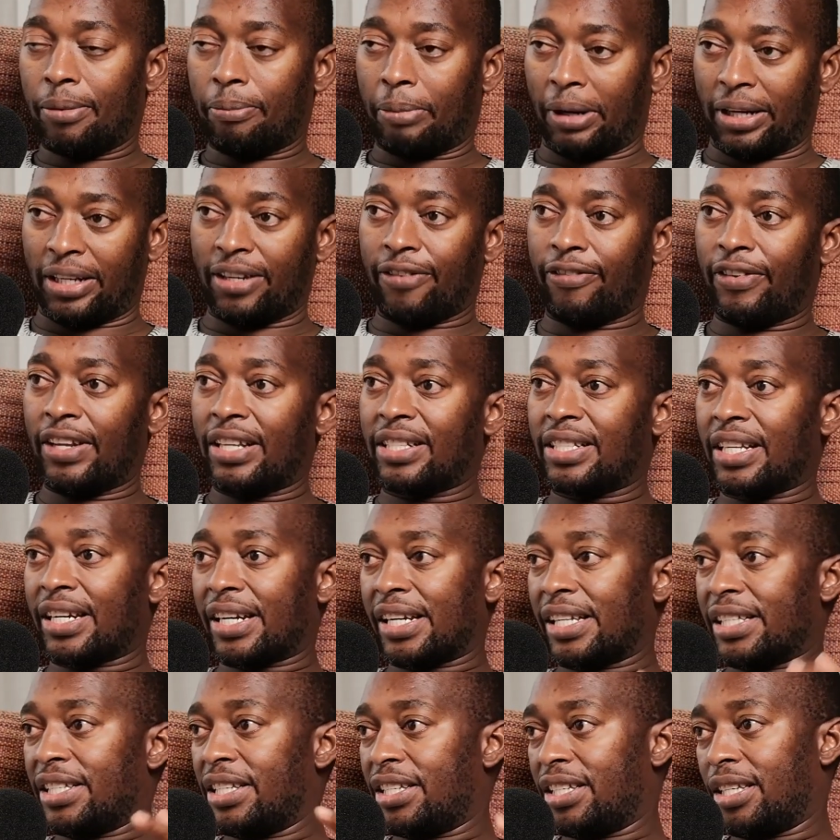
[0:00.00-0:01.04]
But if there's a
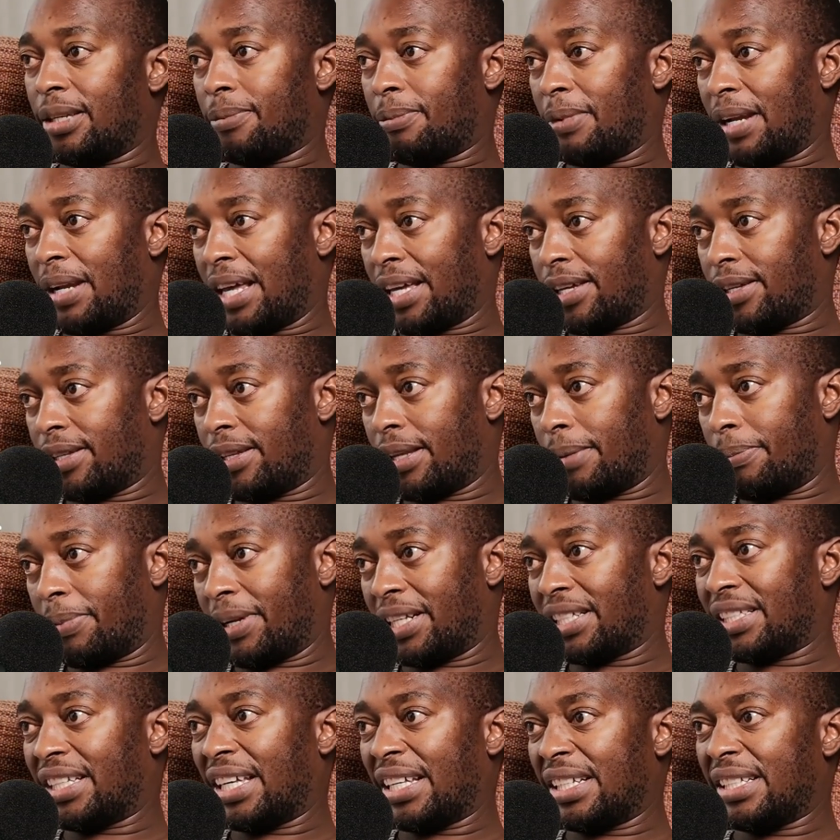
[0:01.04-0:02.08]
relationship, like the
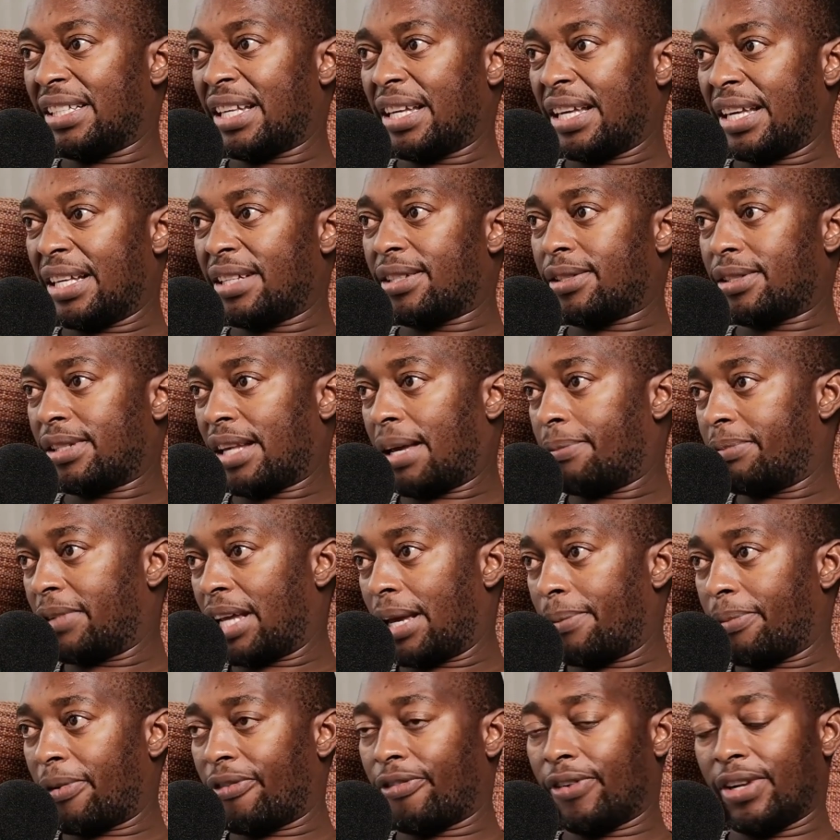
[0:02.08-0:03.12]
breast cancer has some
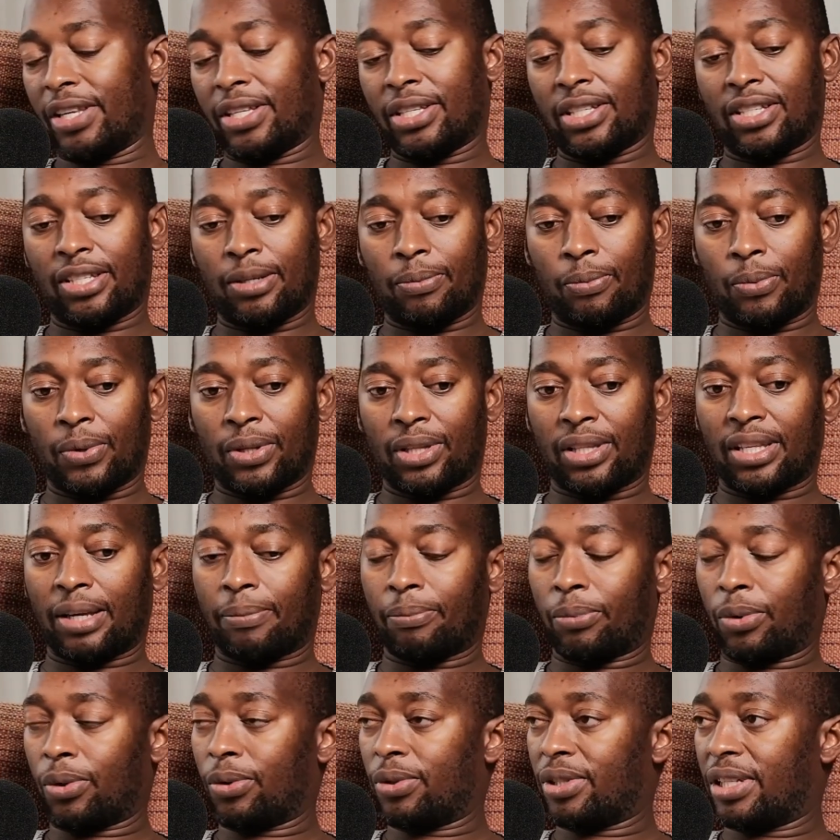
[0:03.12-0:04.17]
type of relationship with
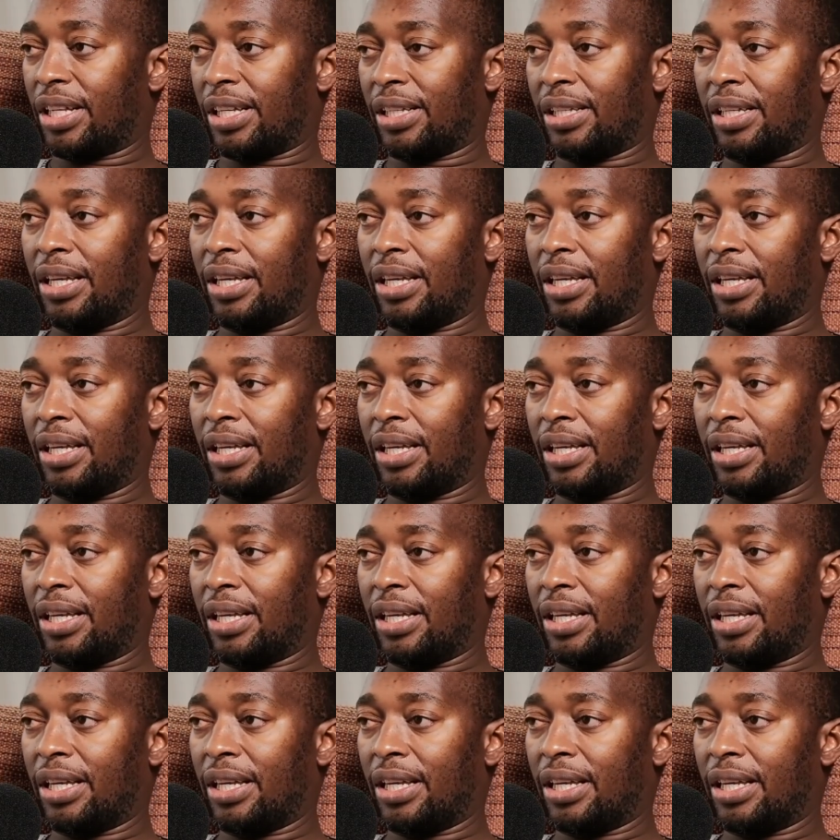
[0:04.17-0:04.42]
prostate,